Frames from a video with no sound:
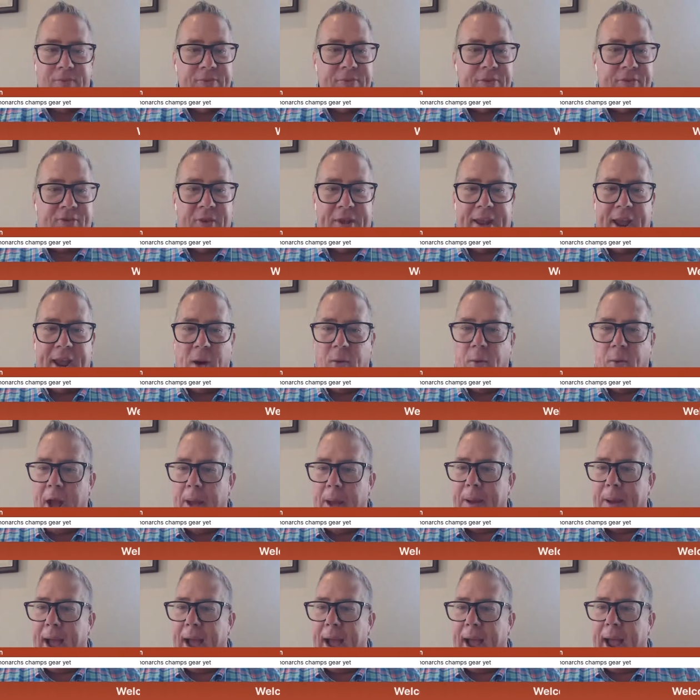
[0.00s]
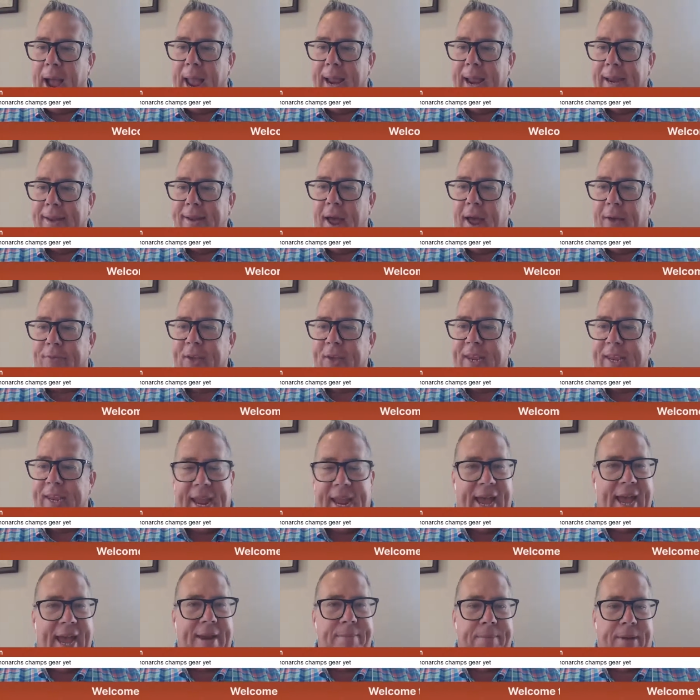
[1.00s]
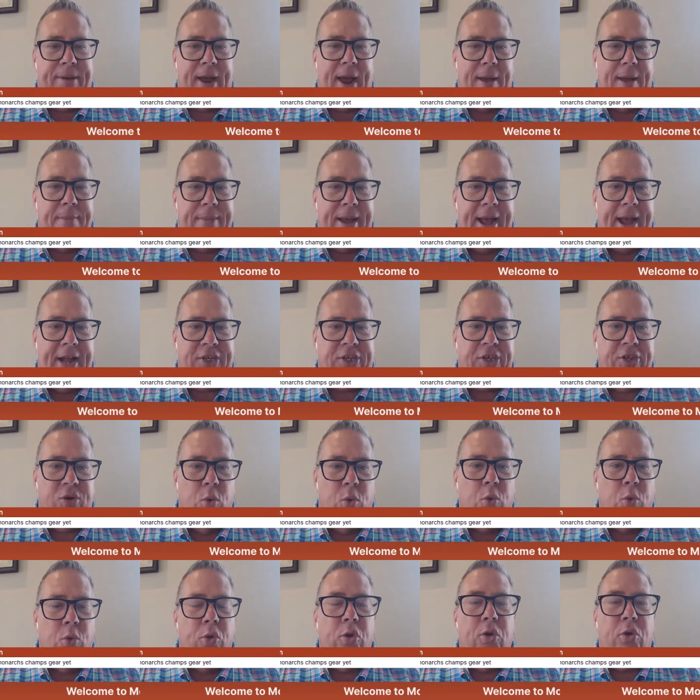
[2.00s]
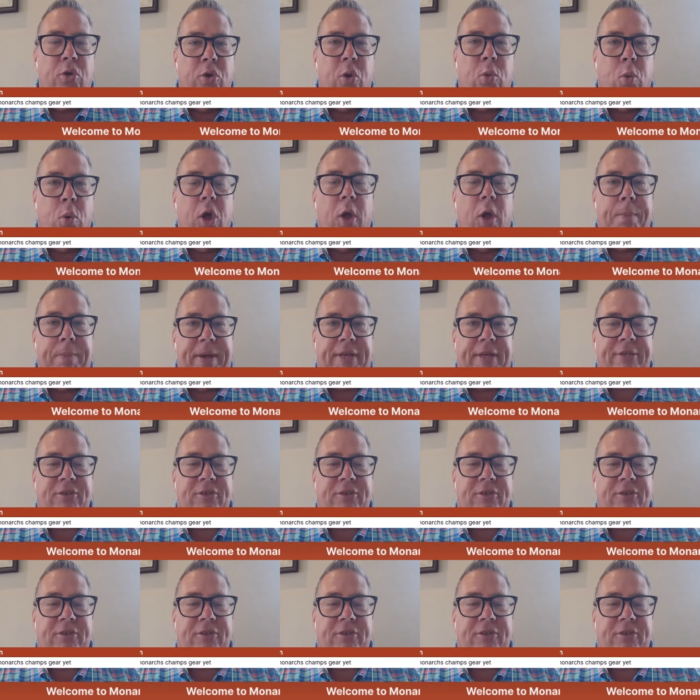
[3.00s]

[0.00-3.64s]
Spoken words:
So yeah, Rob, nothing yet, but I imagine there will be.